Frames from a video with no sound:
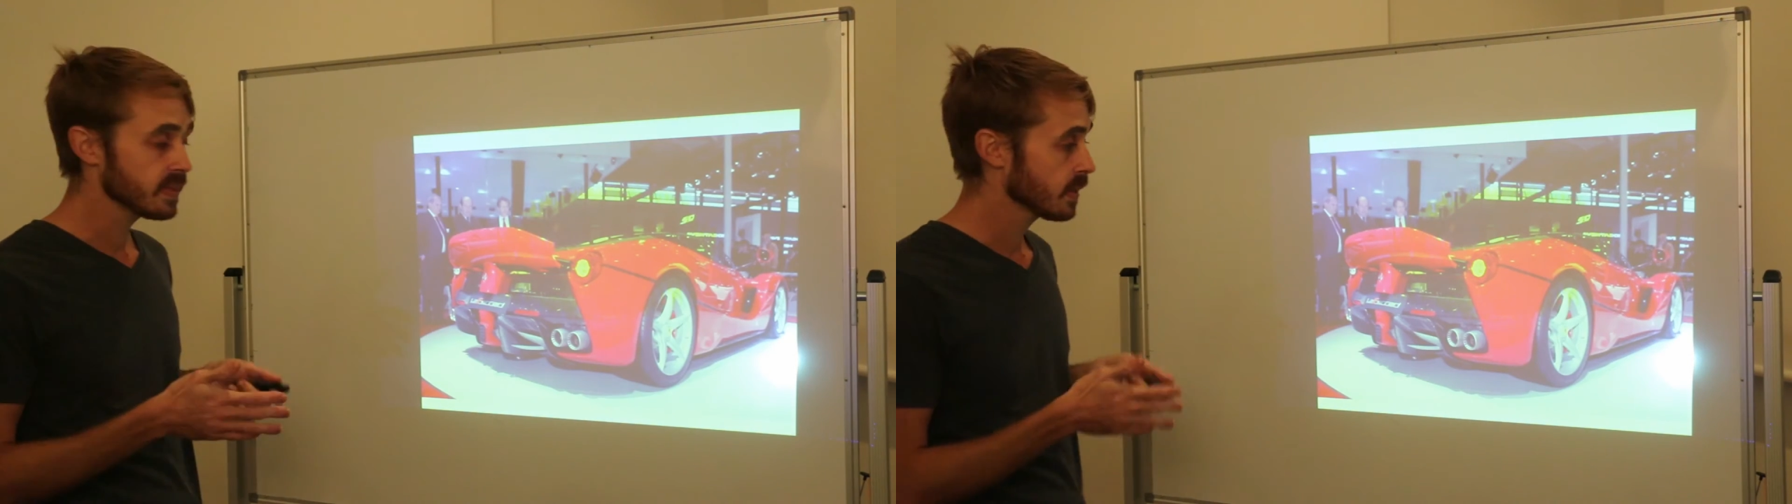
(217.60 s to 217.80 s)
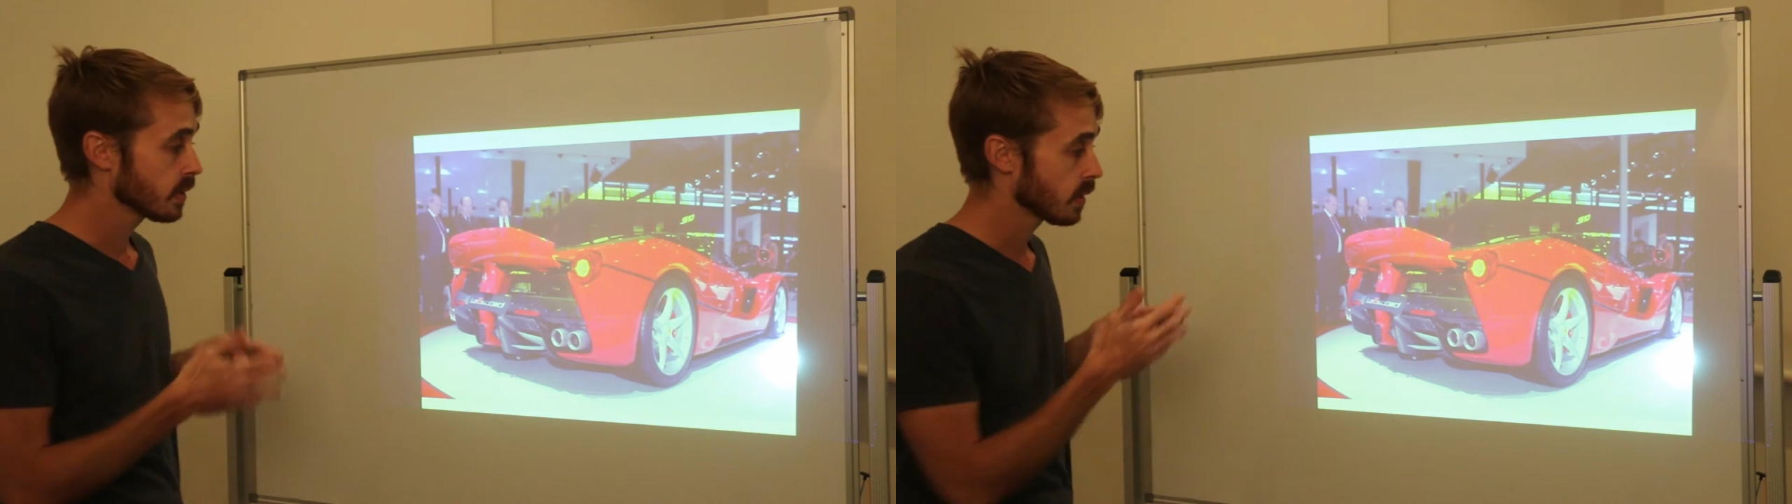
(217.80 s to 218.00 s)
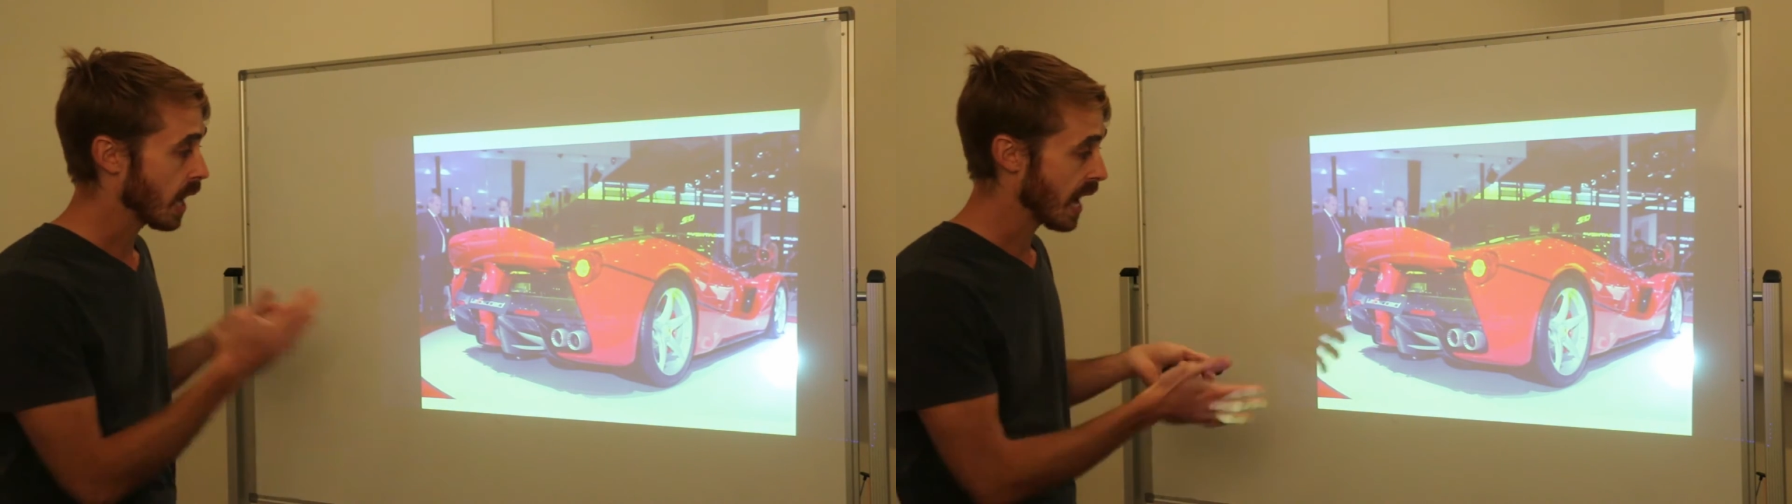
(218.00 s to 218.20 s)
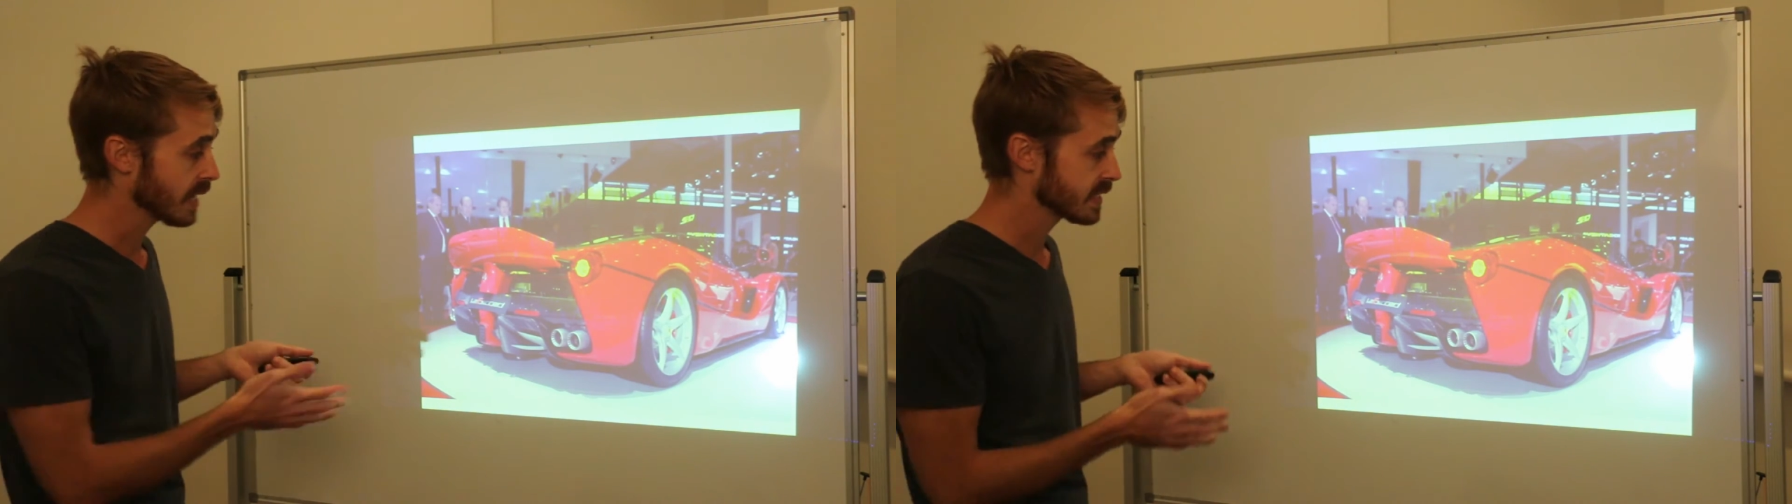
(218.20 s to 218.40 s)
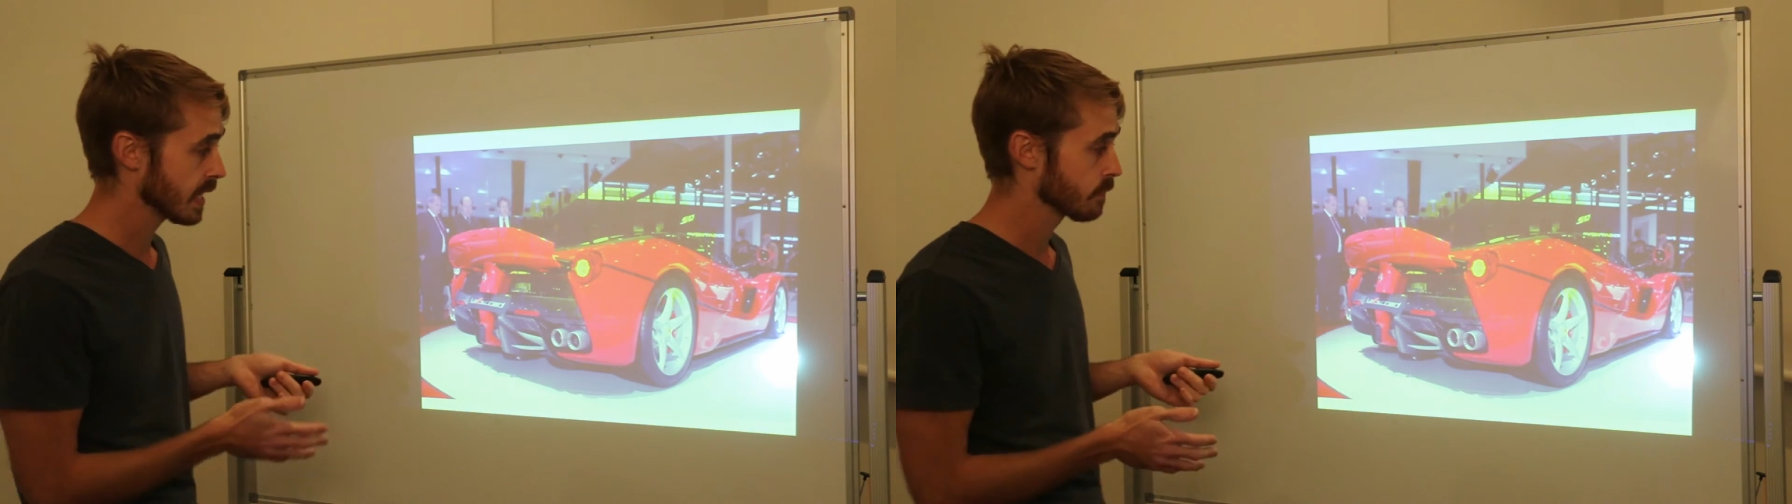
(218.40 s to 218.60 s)
the
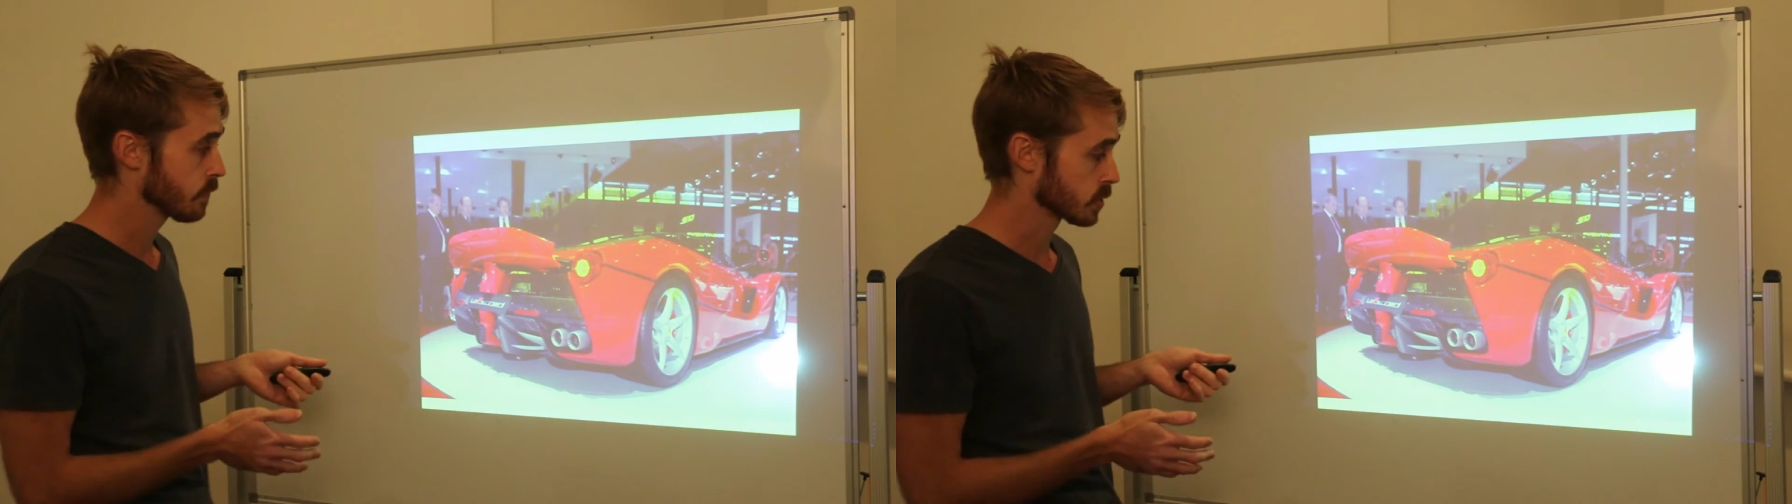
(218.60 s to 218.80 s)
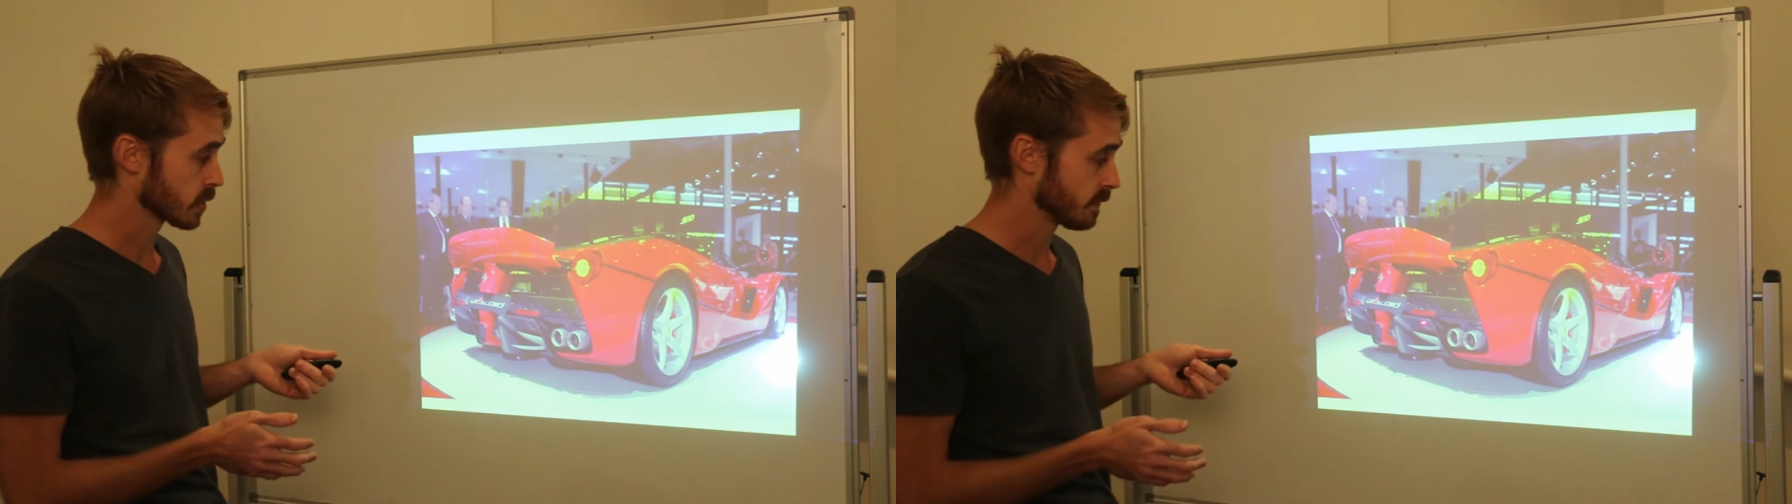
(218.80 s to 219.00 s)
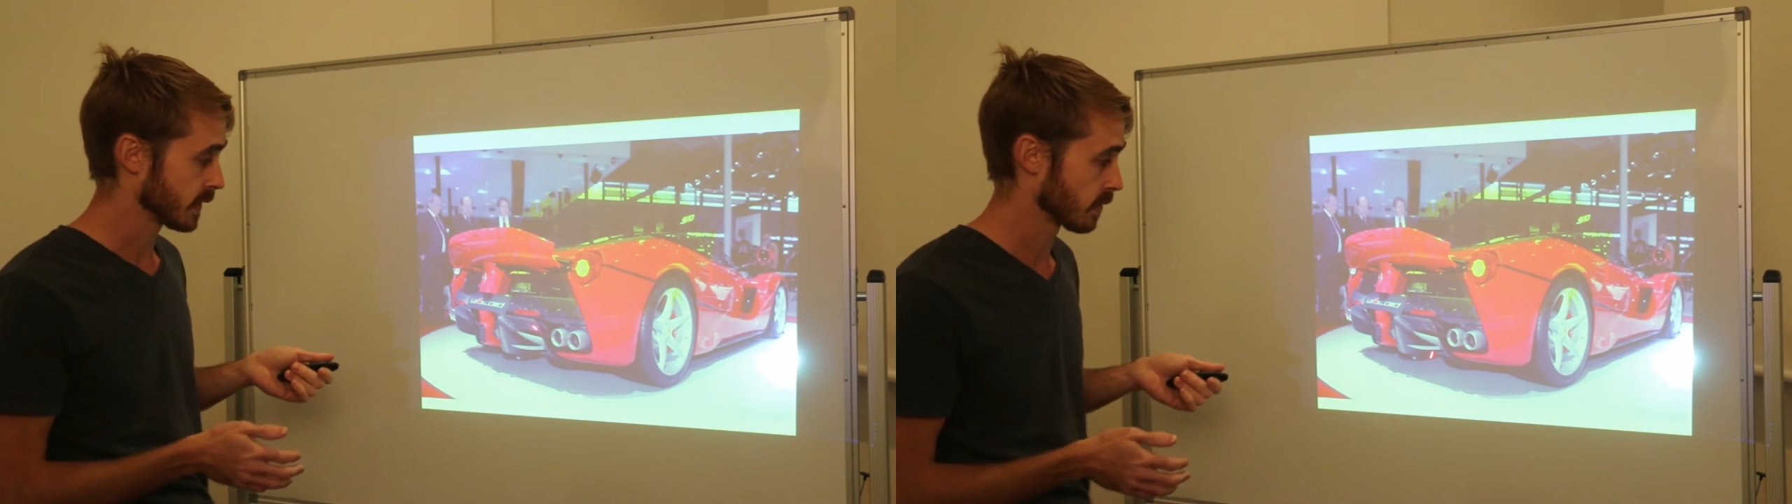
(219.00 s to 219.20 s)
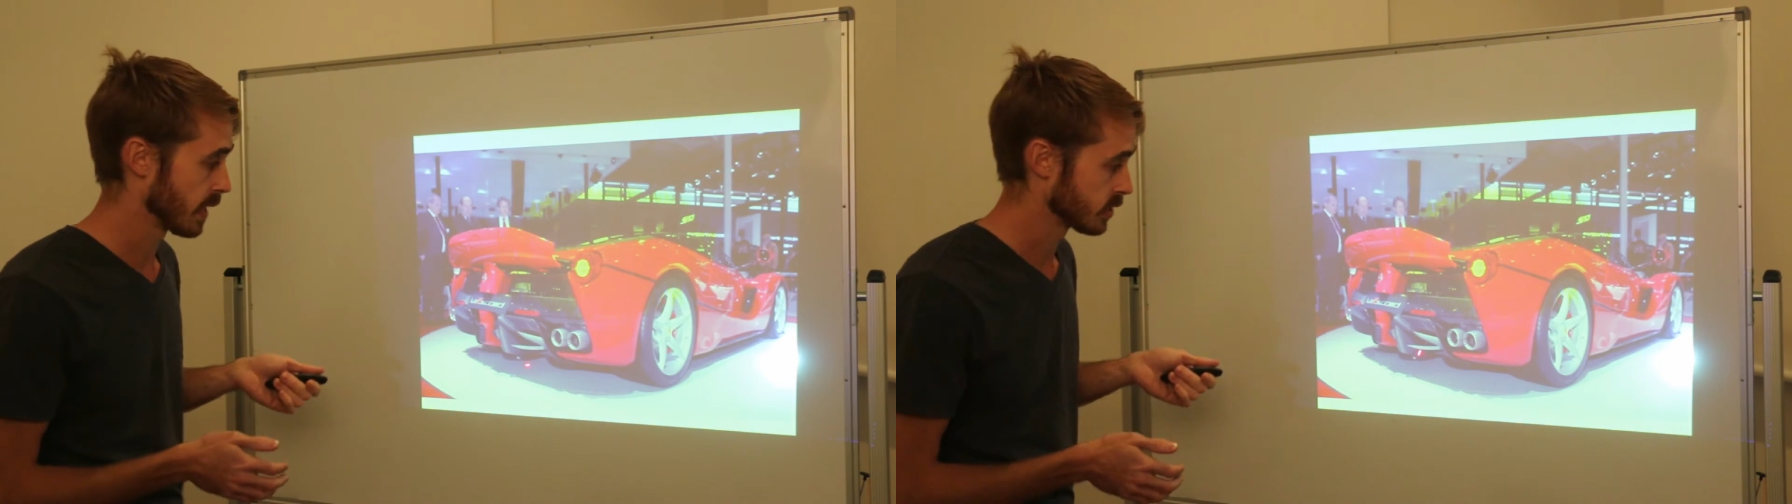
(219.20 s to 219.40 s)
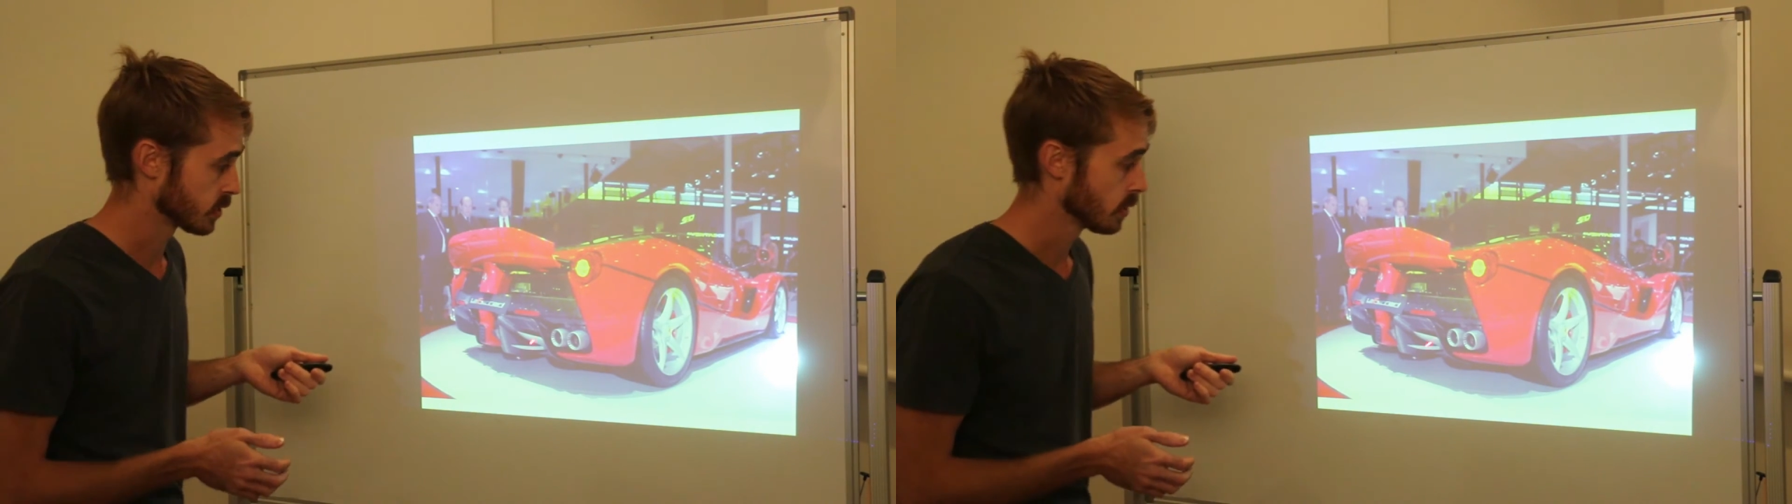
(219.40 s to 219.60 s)
high downforce
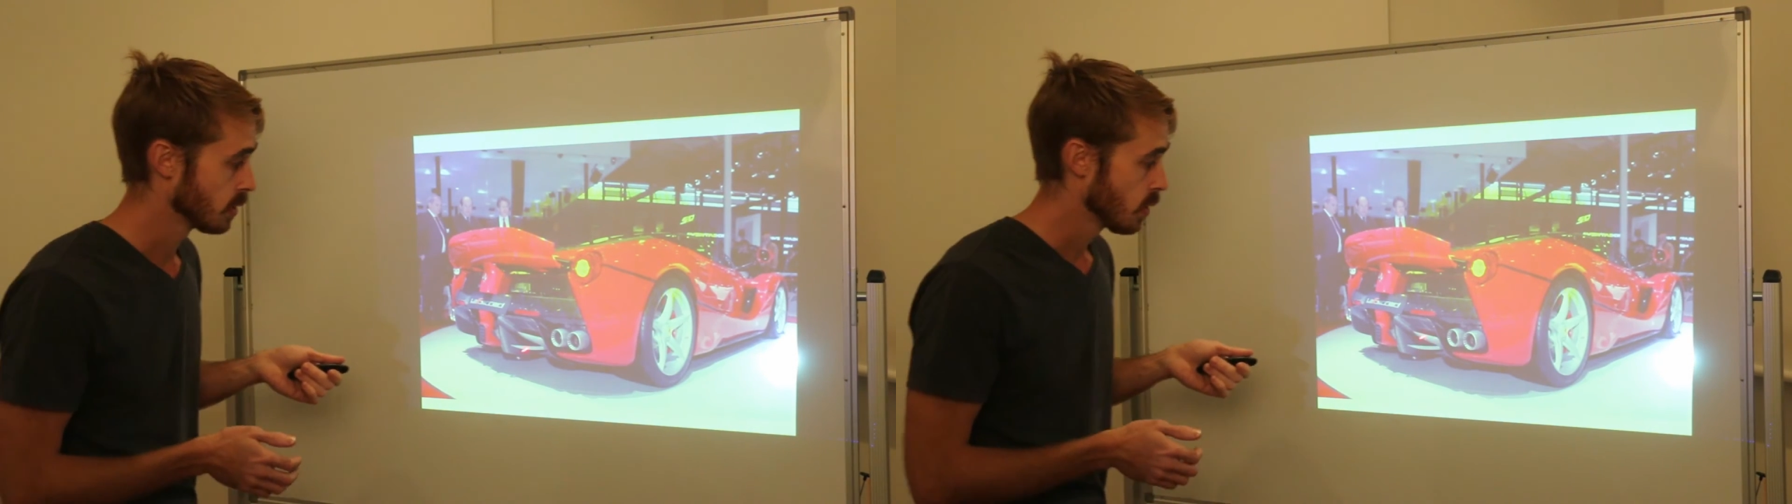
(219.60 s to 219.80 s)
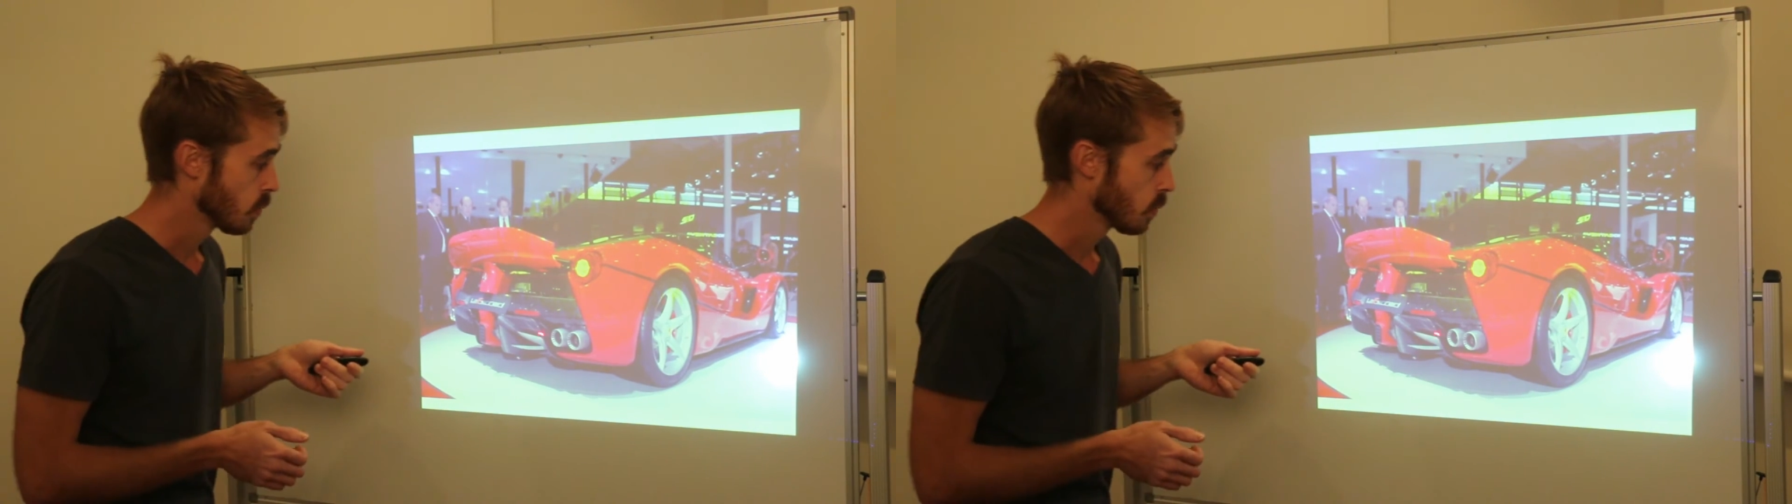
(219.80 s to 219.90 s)
configuration,